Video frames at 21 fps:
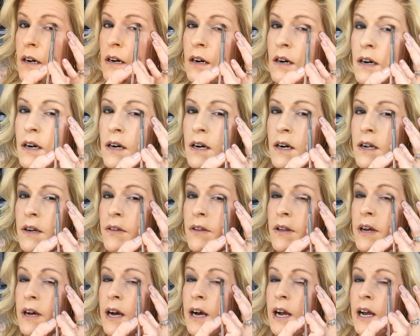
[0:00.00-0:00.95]
on
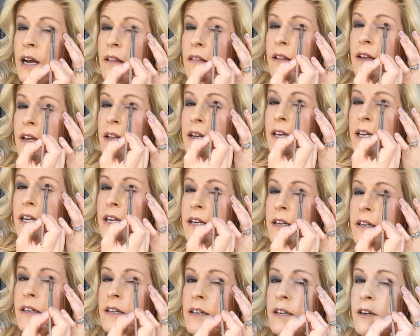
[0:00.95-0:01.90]
the eyelid
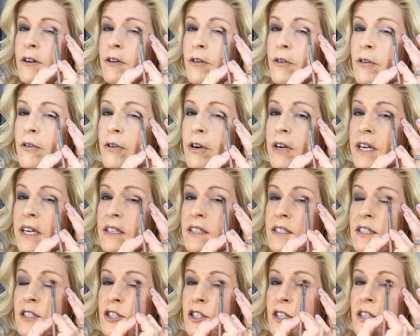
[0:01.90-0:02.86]
in the
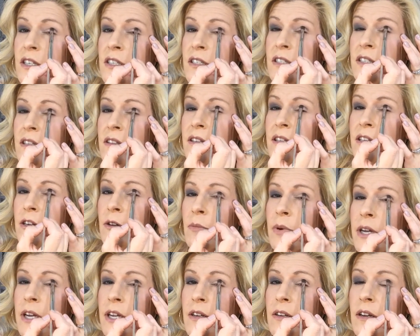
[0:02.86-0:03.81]
crease, just a little
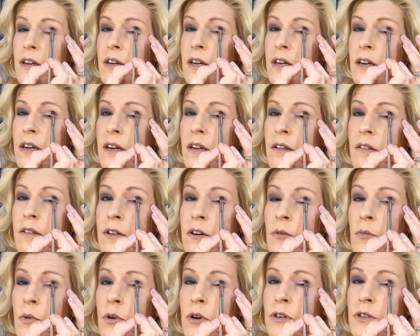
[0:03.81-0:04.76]

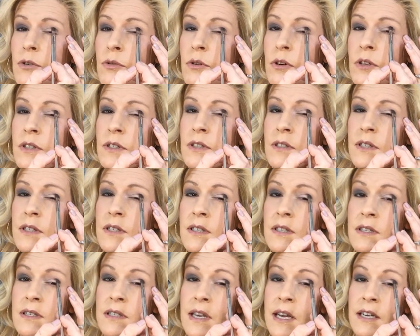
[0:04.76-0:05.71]
more towards the
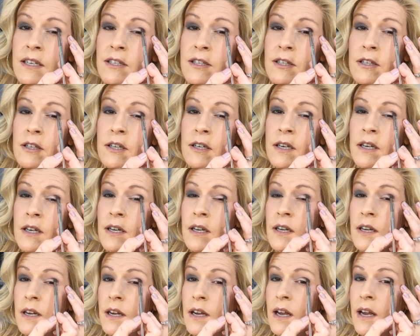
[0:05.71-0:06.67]
center,
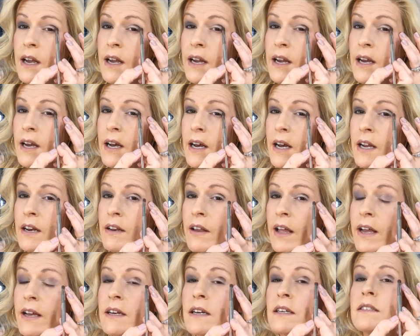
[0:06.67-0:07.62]
and
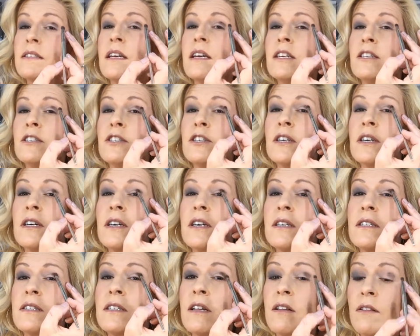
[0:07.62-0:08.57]
like I said,
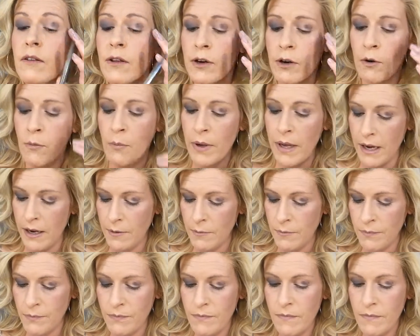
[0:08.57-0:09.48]
just a little bit.